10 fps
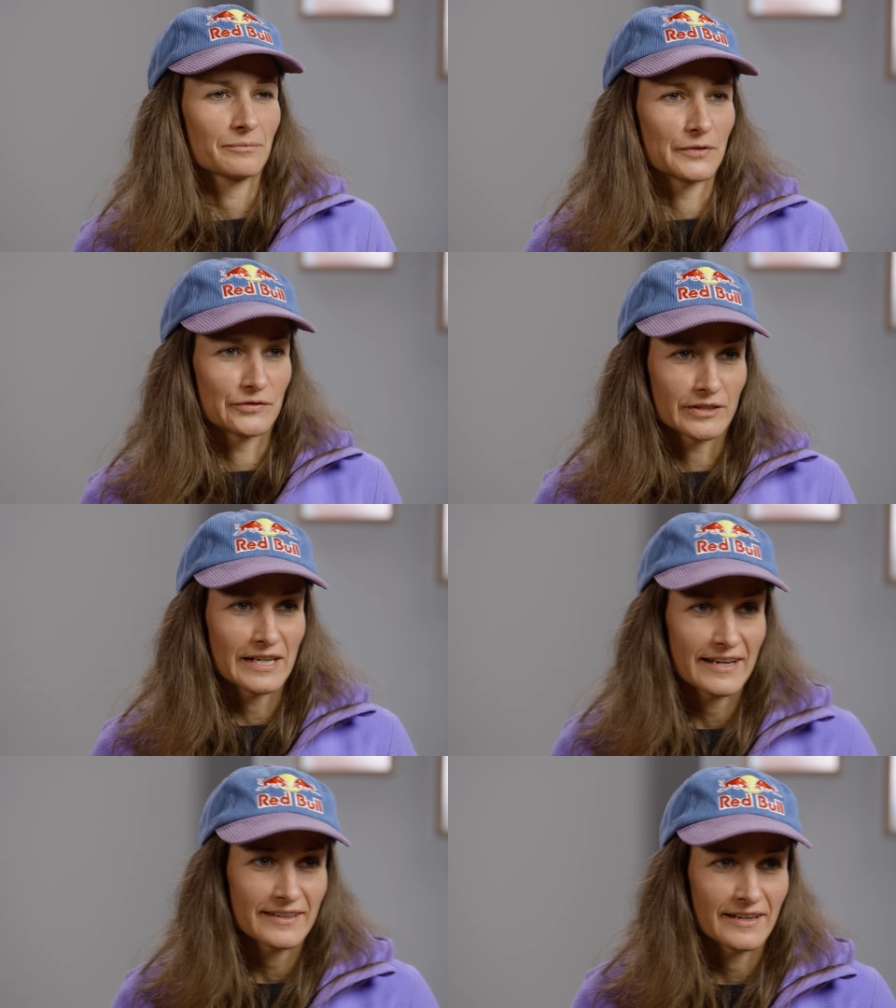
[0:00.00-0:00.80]
Before
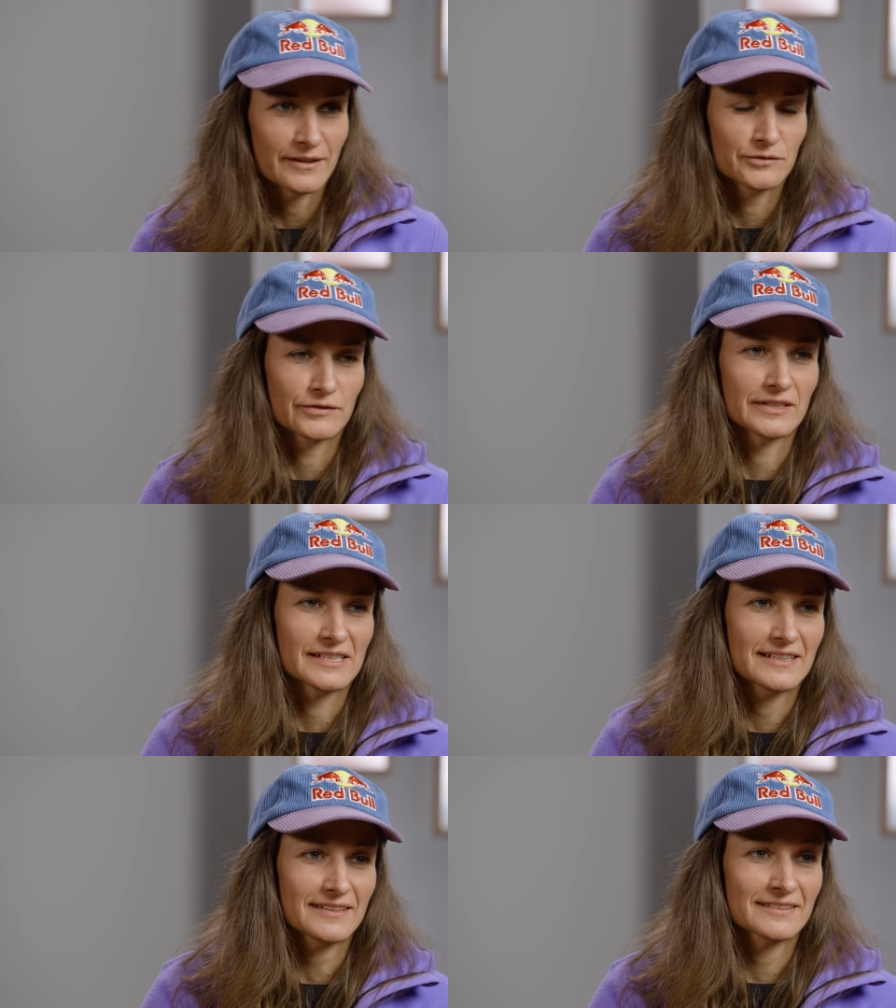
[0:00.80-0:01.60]
heading out for the
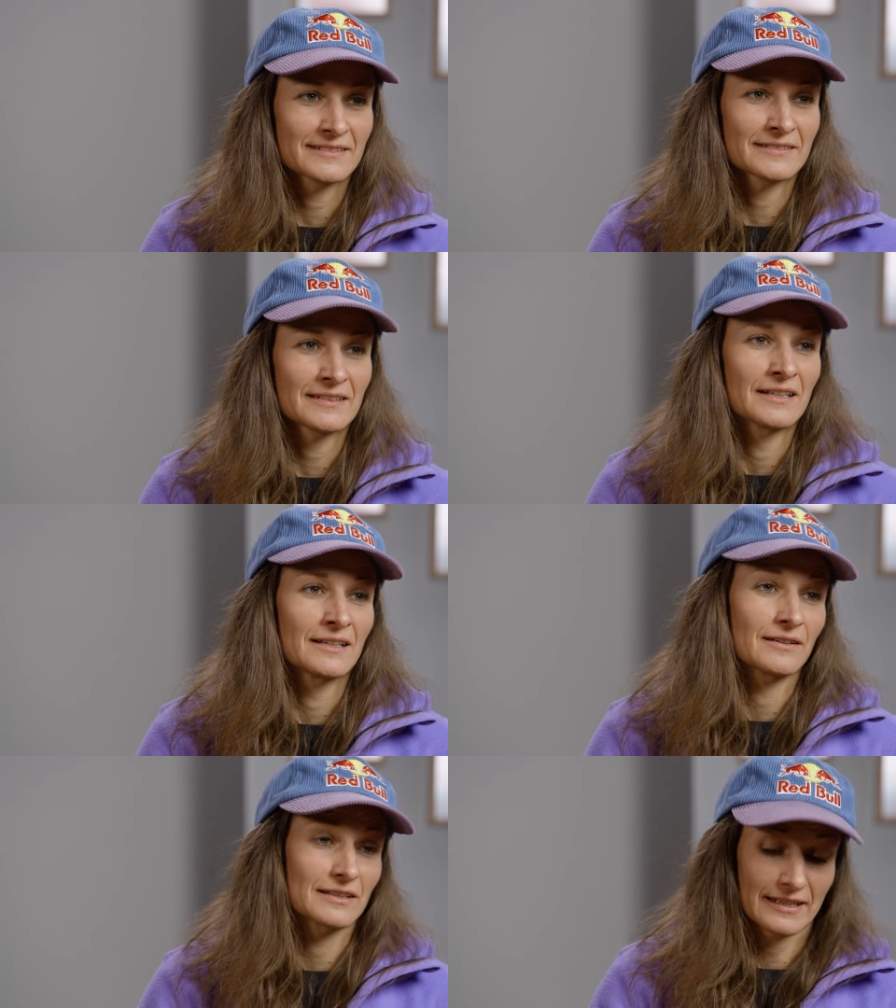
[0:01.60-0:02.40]
season,
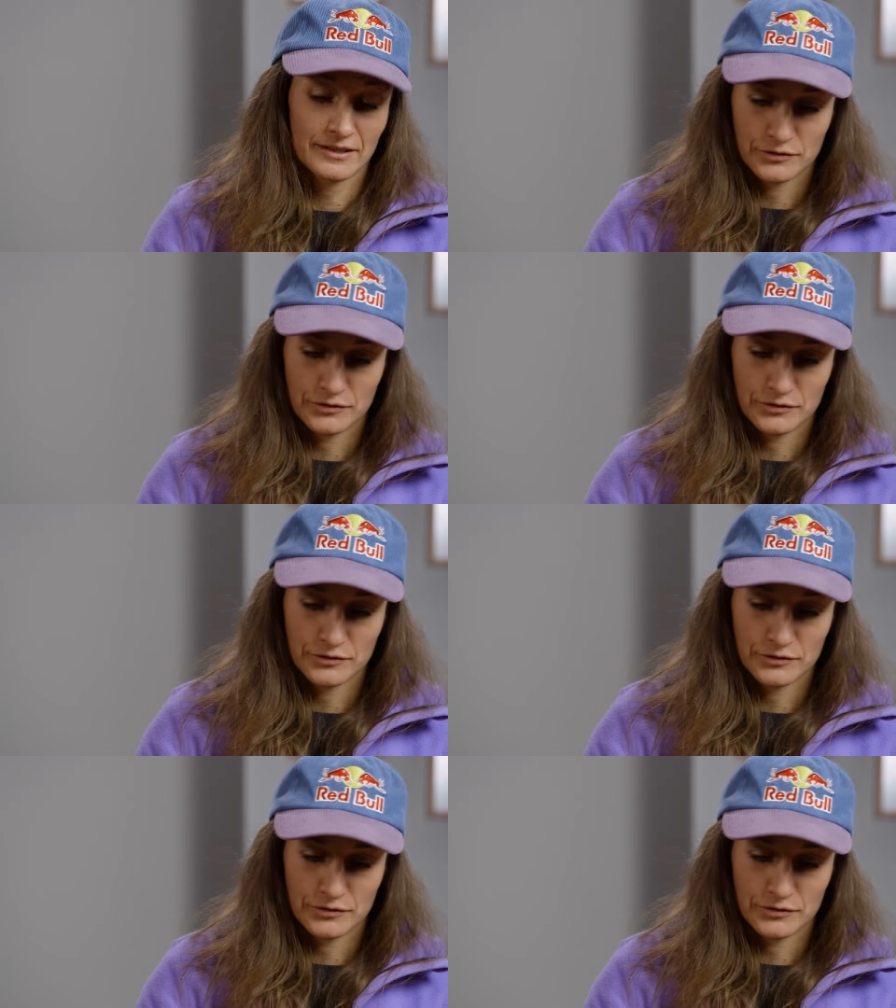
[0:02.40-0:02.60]
Take a